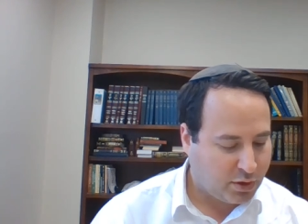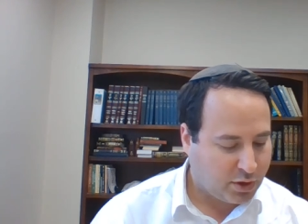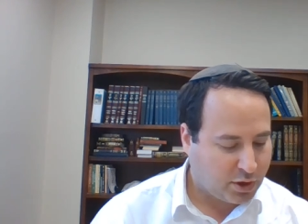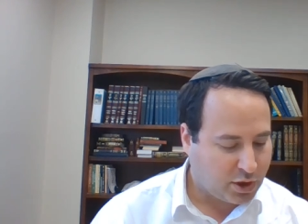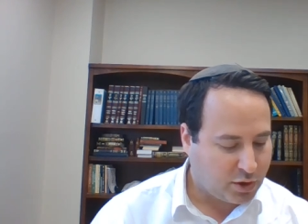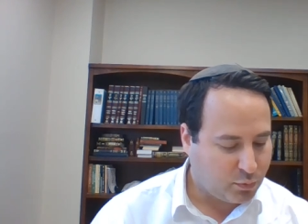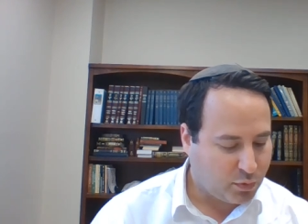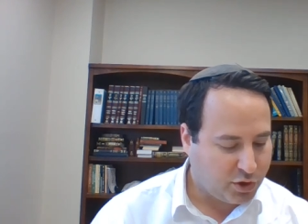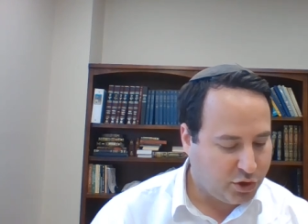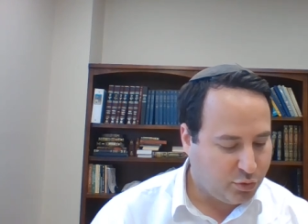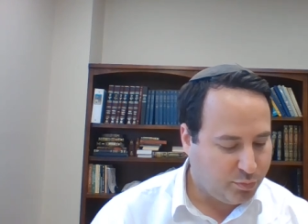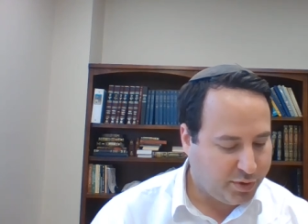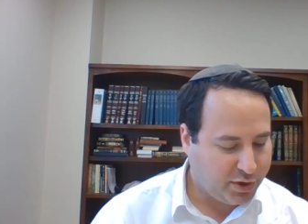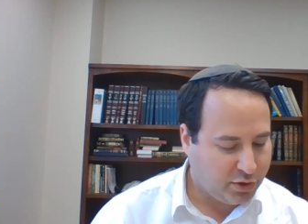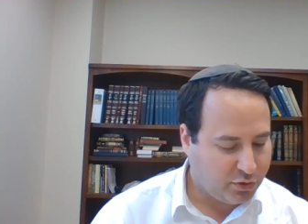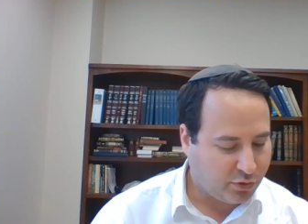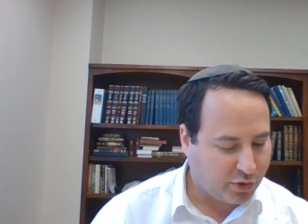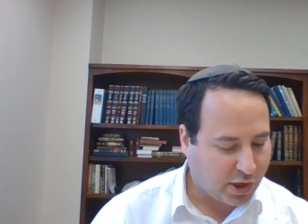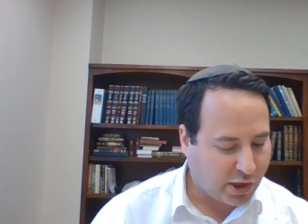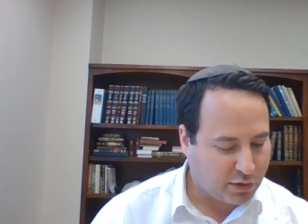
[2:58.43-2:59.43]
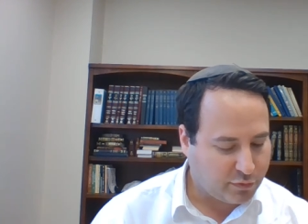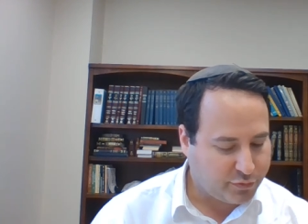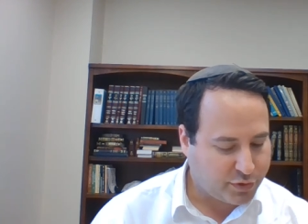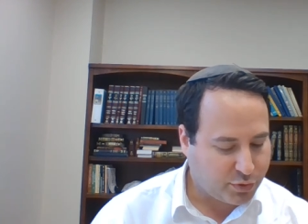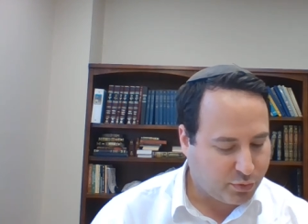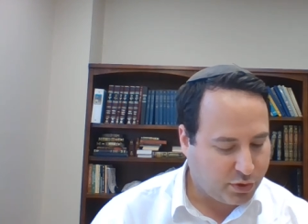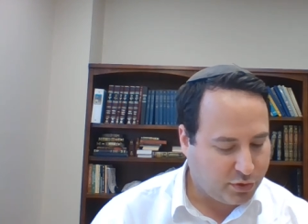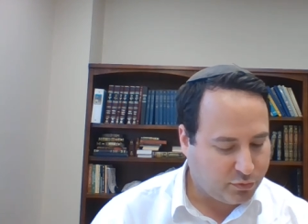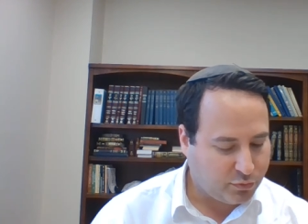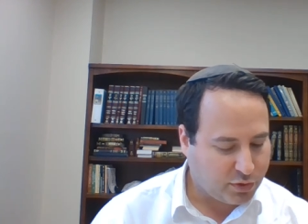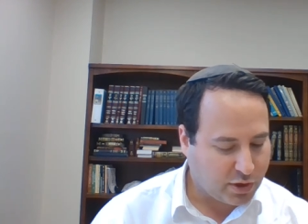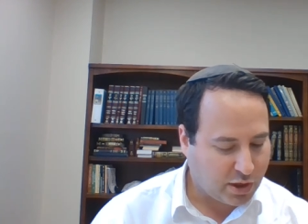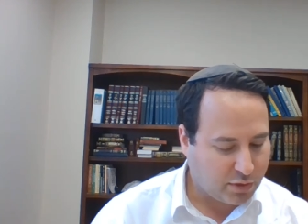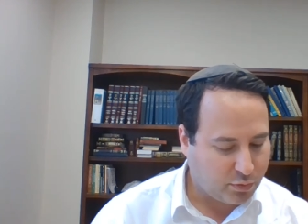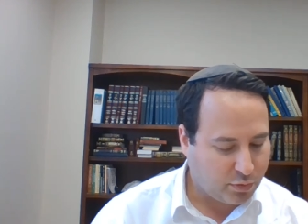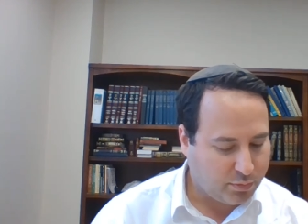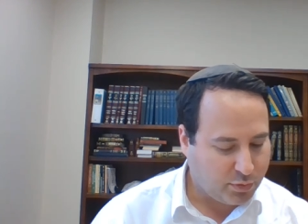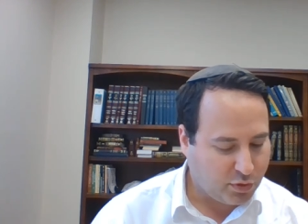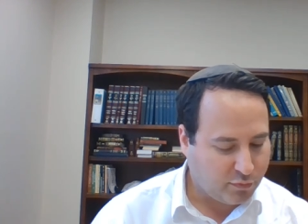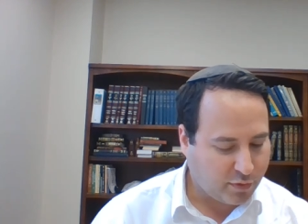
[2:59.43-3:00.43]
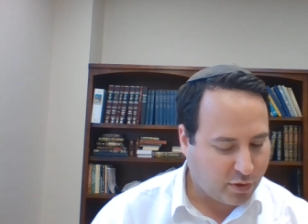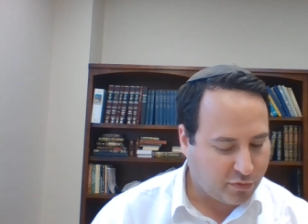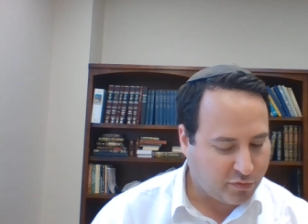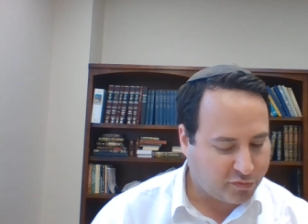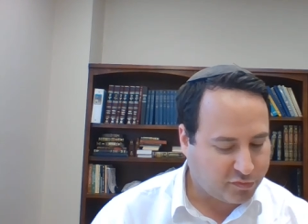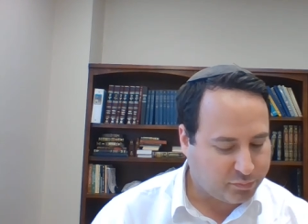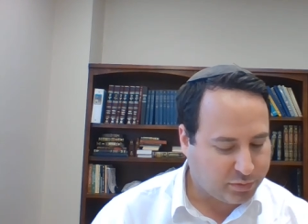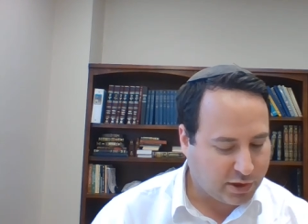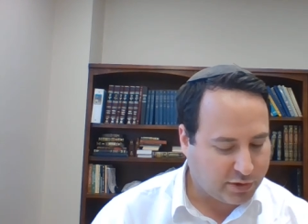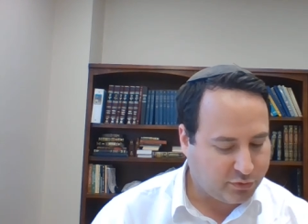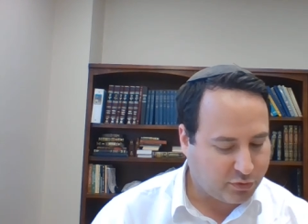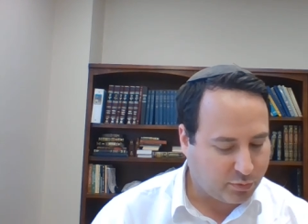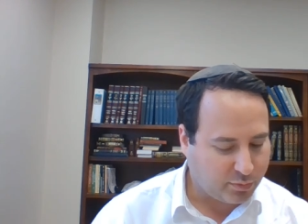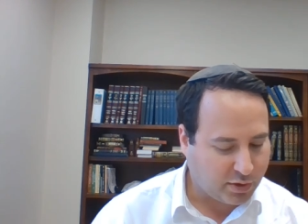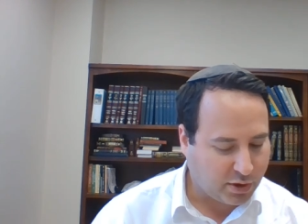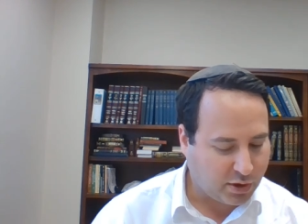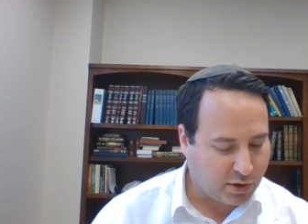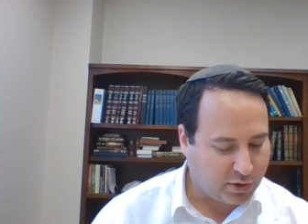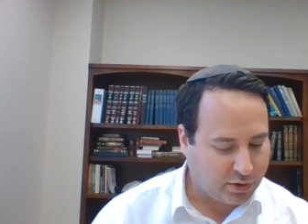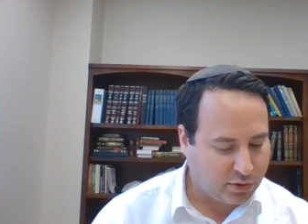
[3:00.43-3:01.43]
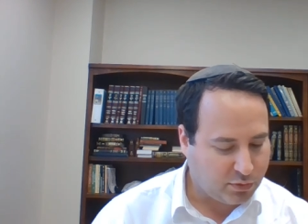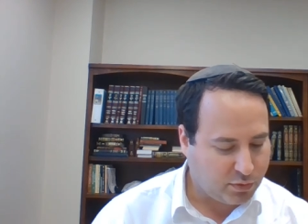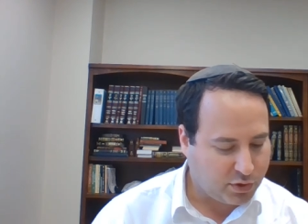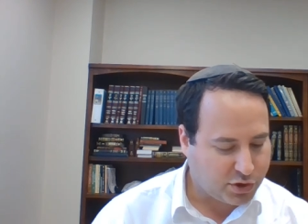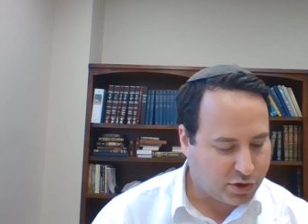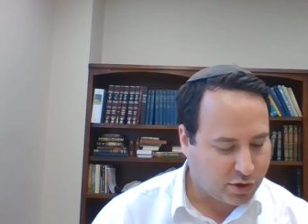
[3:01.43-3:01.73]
And when you beat your olive tree, do not remove all the splendor behind you. It